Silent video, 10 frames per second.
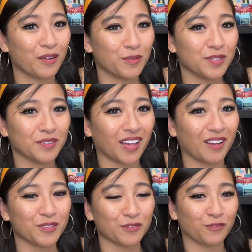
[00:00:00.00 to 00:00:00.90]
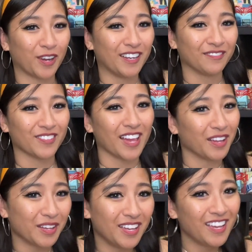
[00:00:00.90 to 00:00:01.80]
I was afraid of
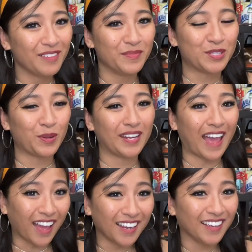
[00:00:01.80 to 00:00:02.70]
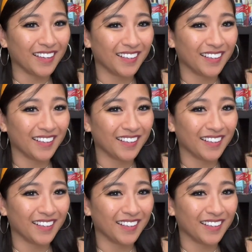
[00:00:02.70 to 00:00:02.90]
like, between adding